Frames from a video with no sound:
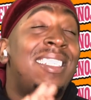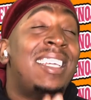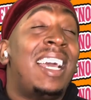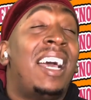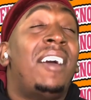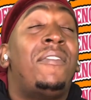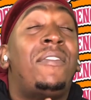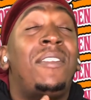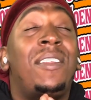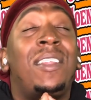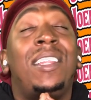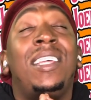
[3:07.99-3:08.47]

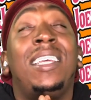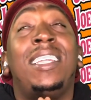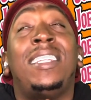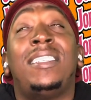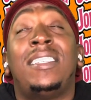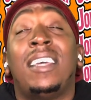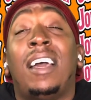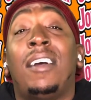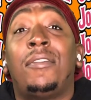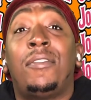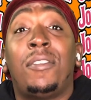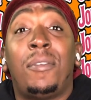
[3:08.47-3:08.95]
definitely,
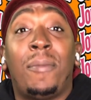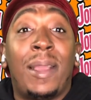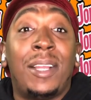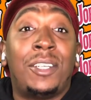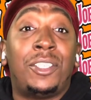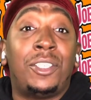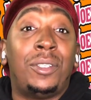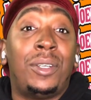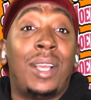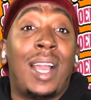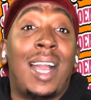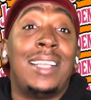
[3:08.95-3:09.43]
definitely make
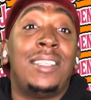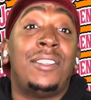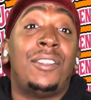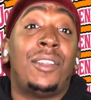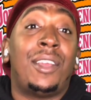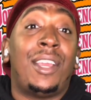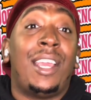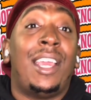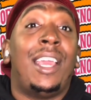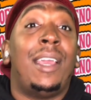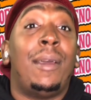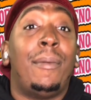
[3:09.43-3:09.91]
sure you guys
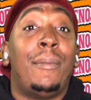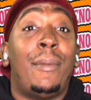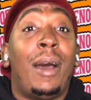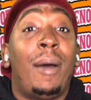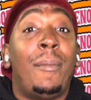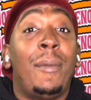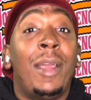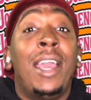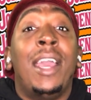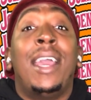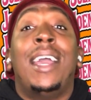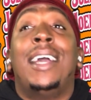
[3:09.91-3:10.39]
either hit him
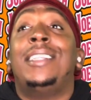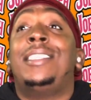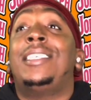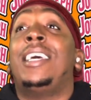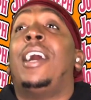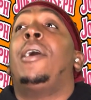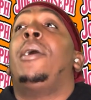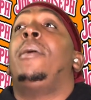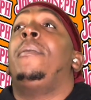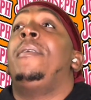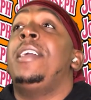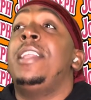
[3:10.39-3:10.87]
up and
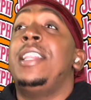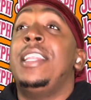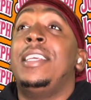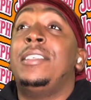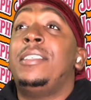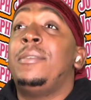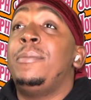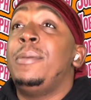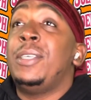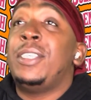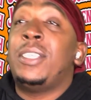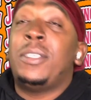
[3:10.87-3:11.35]
tell him he
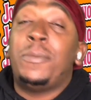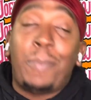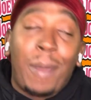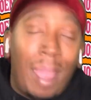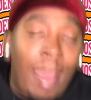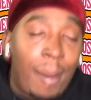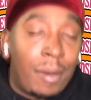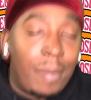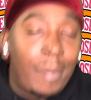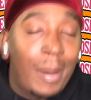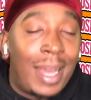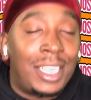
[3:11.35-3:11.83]
needs to be
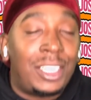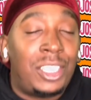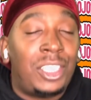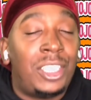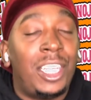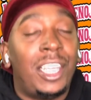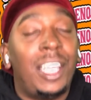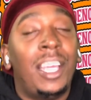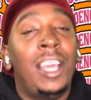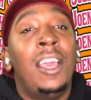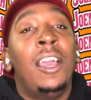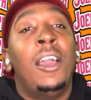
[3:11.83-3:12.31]
spamming my
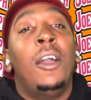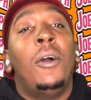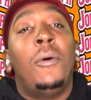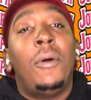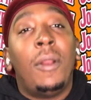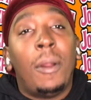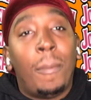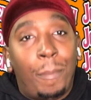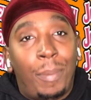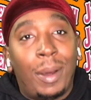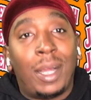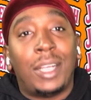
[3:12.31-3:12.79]
shit
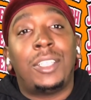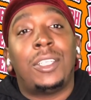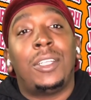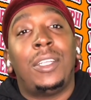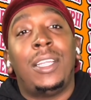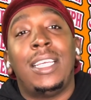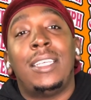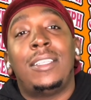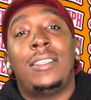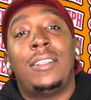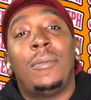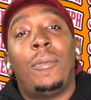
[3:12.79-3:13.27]
with a bunch of
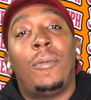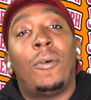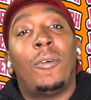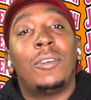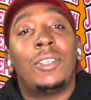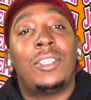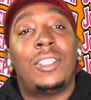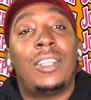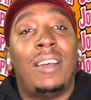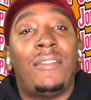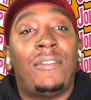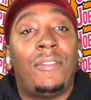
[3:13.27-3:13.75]
links to more
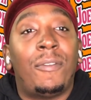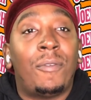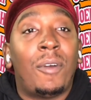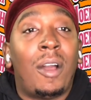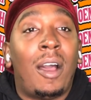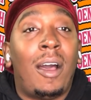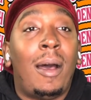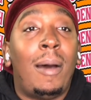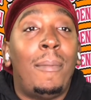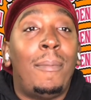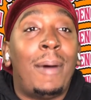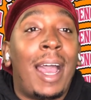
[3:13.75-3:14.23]
stuff
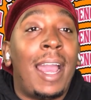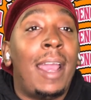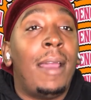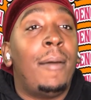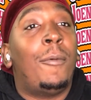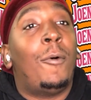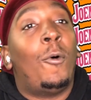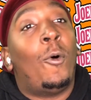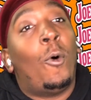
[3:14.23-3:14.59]
by him.